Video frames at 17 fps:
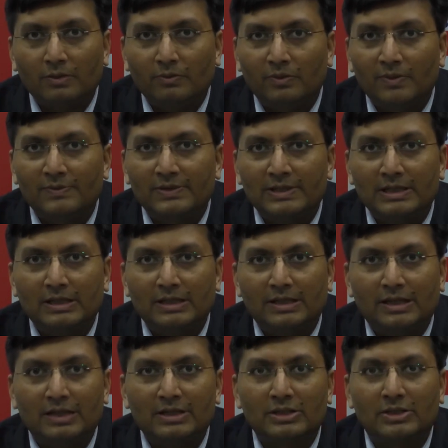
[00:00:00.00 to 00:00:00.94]
We've seen
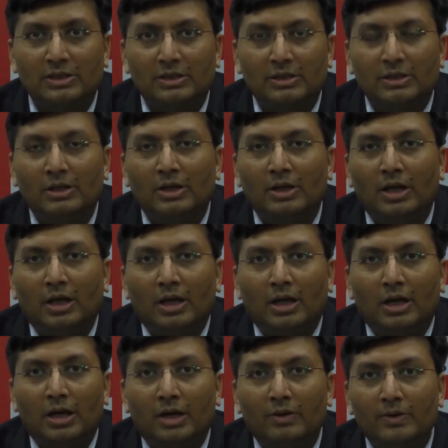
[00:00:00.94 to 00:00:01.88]
correction.
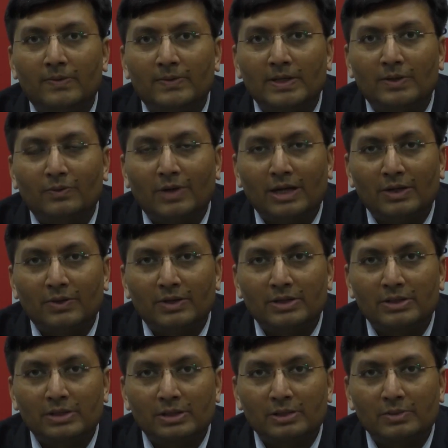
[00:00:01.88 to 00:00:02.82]
We've seen
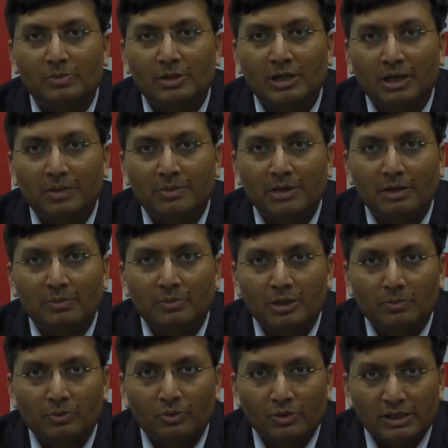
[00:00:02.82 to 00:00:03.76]
valuations becoming a
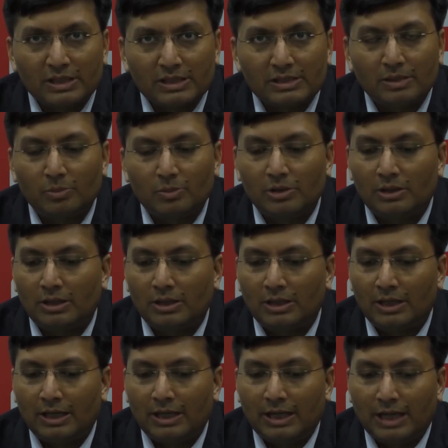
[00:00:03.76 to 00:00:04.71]
bit more reasonable.
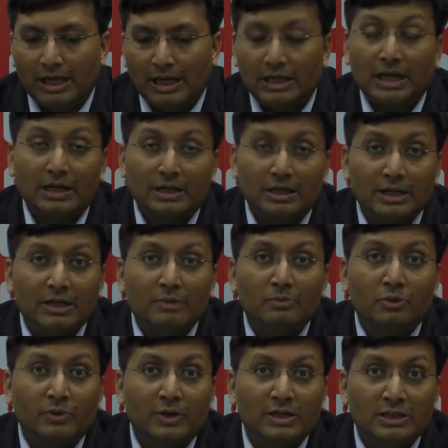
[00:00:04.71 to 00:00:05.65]
And that again
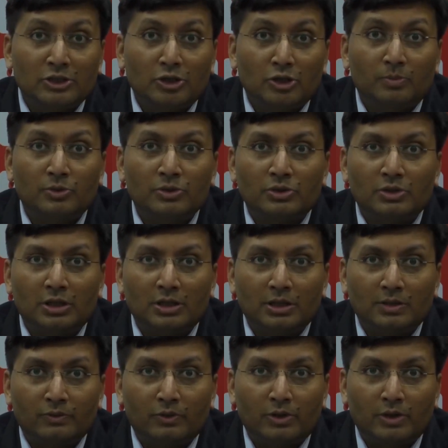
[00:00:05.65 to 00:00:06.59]
provides an
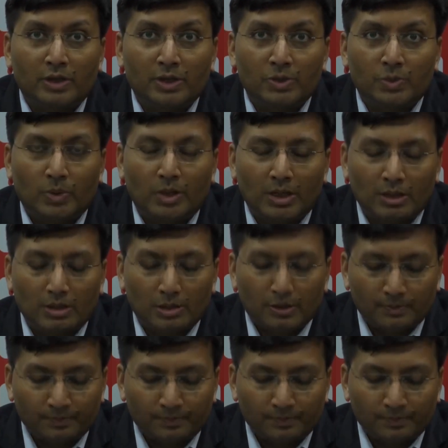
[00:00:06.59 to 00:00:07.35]
opportunity for us to enter.